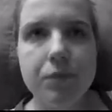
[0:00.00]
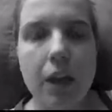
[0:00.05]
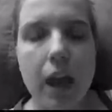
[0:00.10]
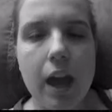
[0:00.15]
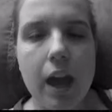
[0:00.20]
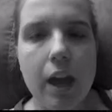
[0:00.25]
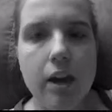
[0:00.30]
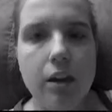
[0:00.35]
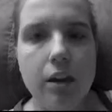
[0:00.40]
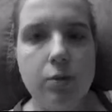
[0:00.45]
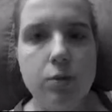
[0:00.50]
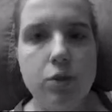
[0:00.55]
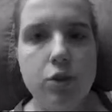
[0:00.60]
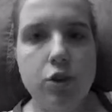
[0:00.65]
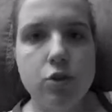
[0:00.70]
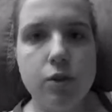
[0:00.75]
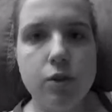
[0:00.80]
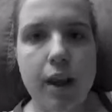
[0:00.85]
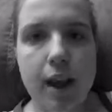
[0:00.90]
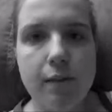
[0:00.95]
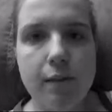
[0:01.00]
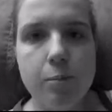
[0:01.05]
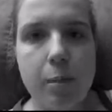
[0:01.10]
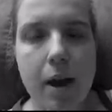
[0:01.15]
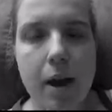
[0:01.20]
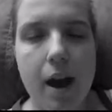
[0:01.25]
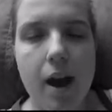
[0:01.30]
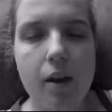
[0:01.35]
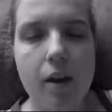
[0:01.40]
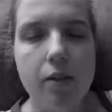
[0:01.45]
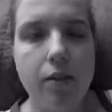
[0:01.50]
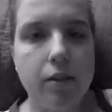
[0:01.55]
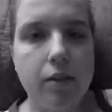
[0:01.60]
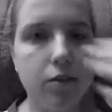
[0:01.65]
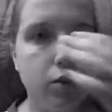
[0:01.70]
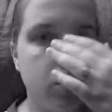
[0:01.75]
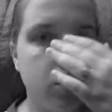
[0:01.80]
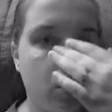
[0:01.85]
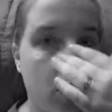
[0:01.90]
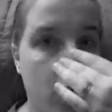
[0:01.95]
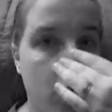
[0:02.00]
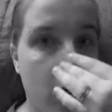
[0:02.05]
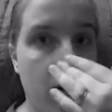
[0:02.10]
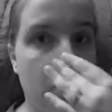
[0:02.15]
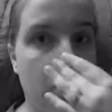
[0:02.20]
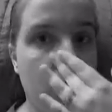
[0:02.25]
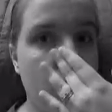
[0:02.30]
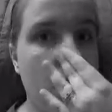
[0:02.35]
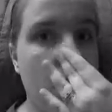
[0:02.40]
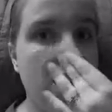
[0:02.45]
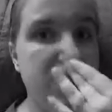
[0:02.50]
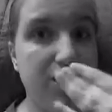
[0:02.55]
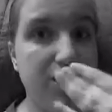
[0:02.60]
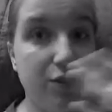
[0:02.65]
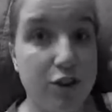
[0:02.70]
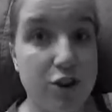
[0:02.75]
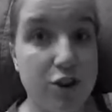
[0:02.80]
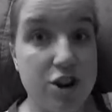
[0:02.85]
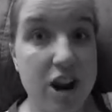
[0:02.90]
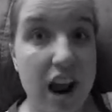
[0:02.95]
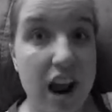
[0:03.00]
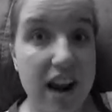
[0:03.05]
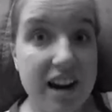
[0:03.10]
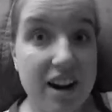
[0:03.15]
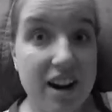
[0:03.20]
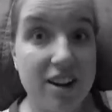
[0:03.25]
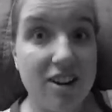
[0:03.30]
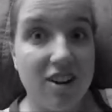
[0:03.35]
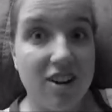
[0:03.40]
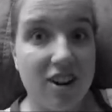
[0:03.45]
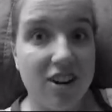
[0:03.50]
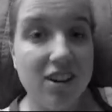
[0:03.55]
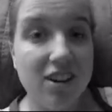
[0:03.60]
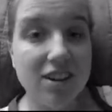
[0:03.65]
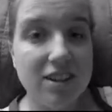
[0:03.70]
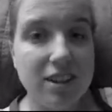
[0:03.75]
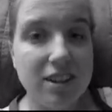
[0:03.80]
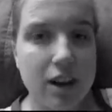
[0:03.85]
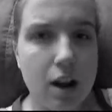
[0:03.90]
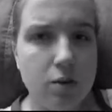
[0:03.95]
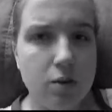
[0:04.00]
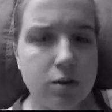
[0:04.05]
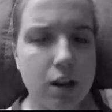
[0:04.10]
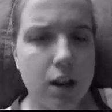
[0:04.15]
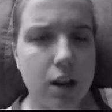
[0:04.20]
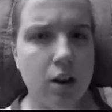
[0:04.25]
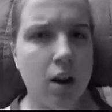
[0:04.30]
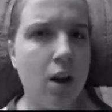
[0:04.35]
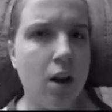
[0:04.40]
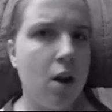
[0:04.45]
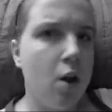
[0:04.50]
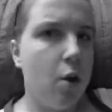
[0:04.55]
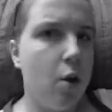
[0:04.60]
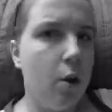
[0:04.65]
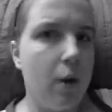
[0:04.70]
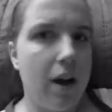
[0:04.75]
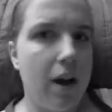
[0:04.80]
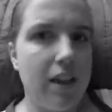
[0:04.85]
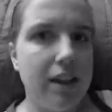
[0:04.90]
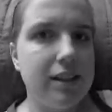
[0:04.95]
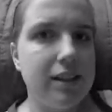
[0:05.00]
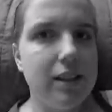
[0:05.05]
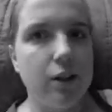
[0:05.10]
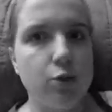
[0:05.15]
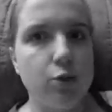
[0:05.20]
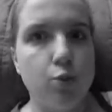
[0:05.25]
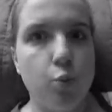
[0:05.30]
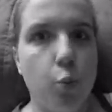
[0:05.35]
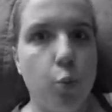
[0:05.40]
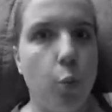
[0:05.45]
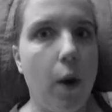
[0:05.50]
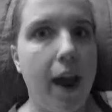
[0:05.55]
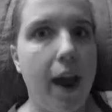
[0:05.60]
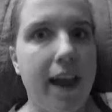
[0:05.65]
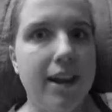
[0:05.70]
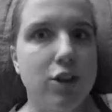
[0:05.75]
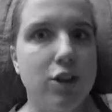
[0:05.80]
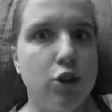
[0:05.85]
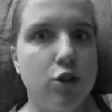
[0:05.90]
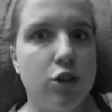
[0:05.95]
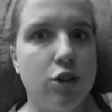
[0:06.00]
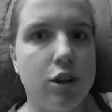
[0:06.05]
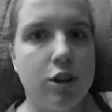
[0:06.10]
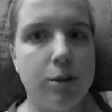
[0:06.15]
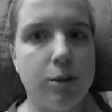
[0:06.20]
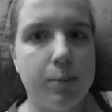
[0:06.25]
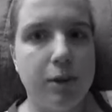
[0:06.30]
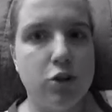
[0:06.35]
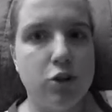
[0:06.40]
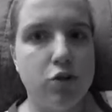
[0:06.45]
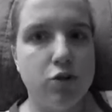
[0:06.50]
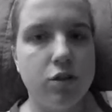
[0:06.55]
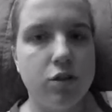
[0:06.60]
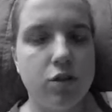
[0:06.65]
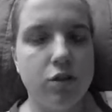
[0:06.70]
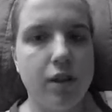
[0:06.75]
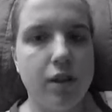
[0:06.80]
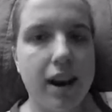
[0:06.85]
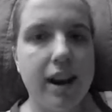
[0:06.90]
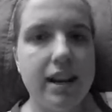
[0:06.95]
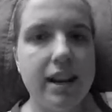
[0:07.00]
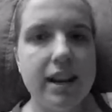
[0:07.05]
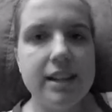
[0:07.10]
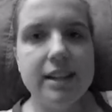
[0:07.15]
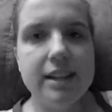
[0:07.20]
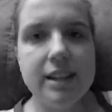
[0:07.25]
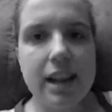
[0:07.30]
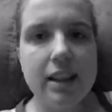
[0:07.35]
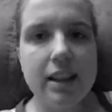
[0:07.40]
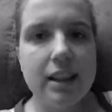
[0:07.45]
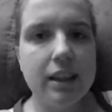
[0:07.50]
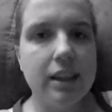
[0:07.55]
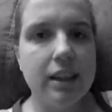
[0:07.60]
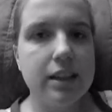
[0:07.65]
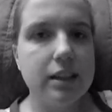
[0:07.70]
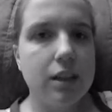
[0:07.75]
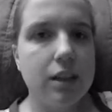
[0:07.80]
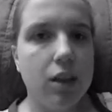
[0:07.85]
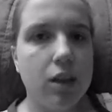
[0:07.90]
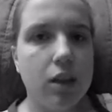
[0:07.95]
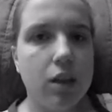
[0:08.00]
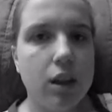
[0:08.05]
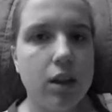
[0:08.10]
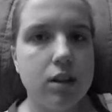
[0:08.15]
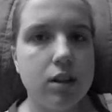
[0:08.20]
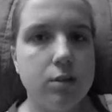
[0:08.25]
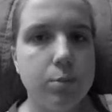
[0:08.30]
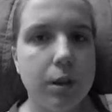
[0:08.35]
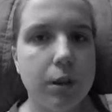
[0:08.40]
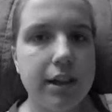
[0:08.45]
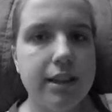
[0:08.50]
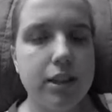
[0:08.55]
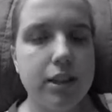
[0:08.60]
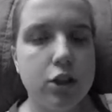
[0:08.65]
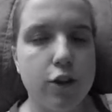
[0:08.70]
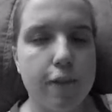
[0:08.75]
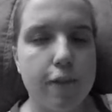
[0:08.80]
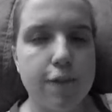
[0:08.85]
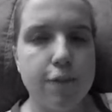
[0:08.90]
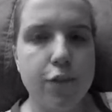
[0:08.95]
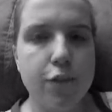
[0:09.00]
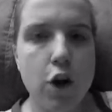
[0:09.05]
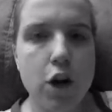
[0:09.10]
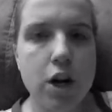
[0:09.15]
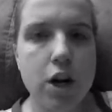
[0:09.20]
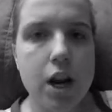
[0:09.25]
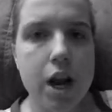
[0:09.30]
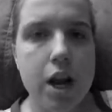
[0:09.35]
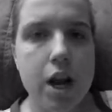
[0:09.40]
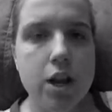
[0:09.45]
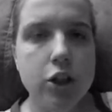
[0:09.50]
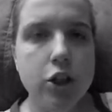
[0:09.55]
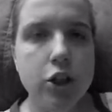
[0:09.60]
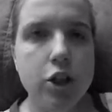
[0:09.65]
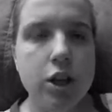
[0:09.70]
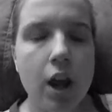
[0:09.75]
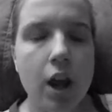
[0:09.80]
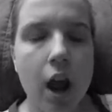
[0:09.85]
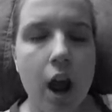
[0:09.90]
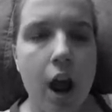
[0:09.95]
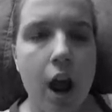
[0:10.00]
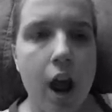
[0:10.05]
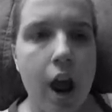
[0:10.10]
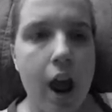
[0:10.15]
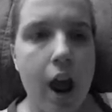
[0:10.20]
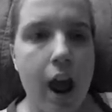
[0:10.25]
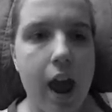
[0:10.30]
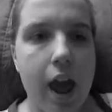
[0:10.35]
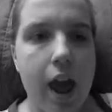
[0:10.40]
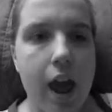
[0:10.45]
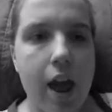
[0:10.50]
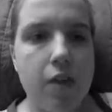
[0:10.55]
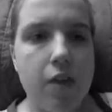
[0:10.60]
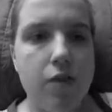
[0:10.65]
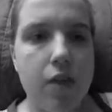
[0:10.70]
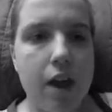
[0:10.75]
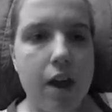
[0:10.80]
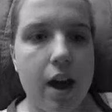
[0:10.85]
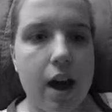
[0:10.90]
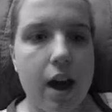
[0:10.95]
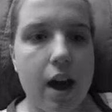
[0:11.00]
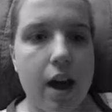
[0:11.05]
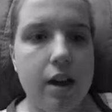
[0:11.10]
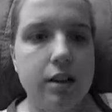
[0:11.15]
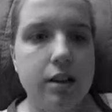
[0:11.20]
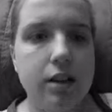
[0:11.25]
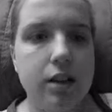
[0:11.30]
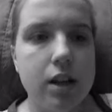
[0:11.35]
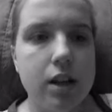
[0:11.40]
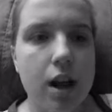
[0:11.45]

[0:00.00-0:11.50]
and it was 2.5 baths, 2-car garage for $900. And I was like, wow, that sounds way too good to be true, right? And he's saying that these places are furnished, and that